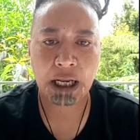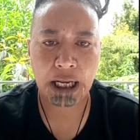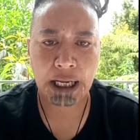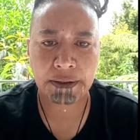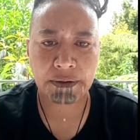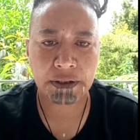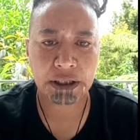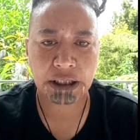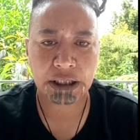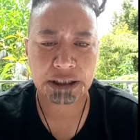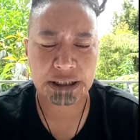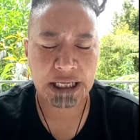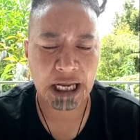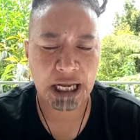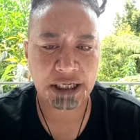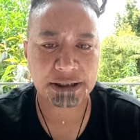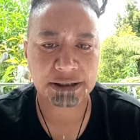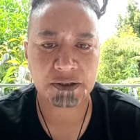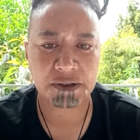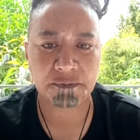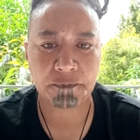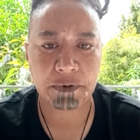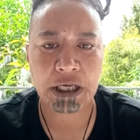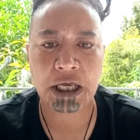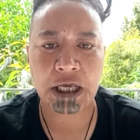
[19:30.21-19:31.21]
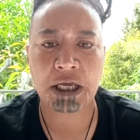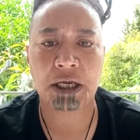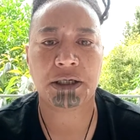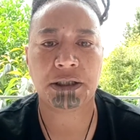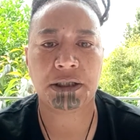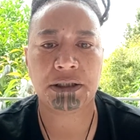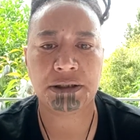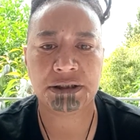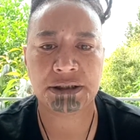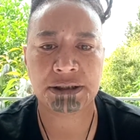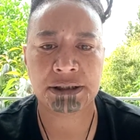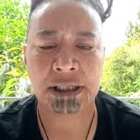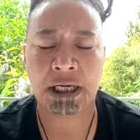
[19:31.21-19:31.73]
and the native
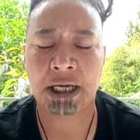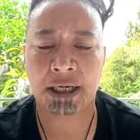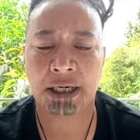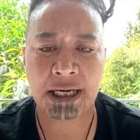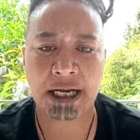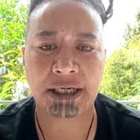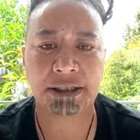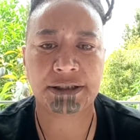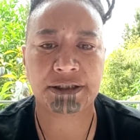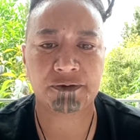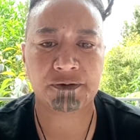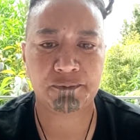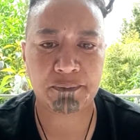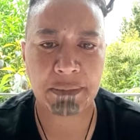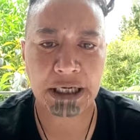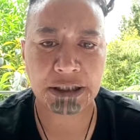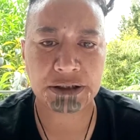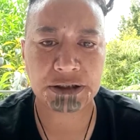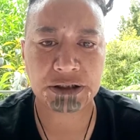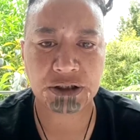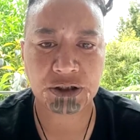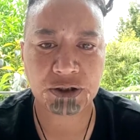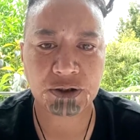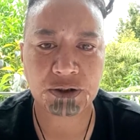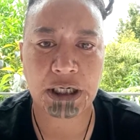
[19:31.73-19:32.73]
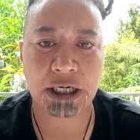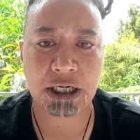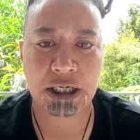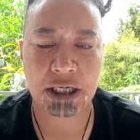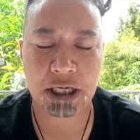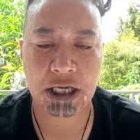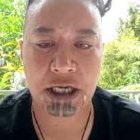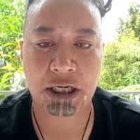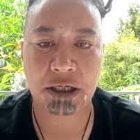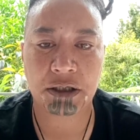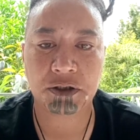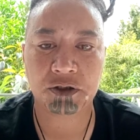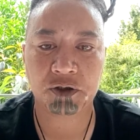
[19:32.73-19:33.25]
kings, native
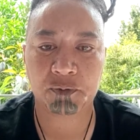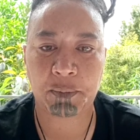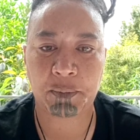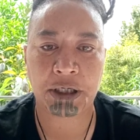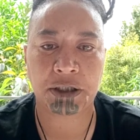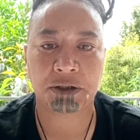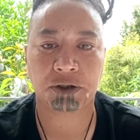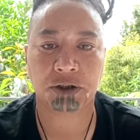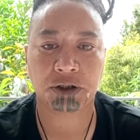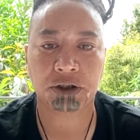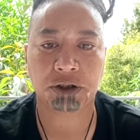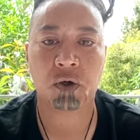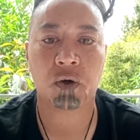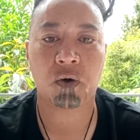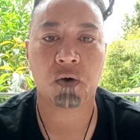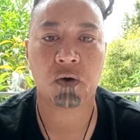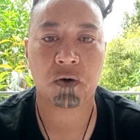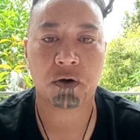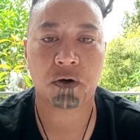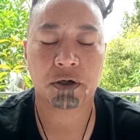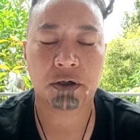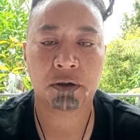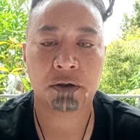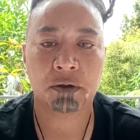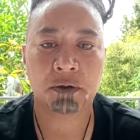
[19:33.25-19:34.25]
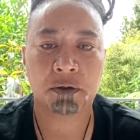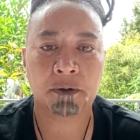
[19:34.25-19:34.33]
magistrate kings bench court,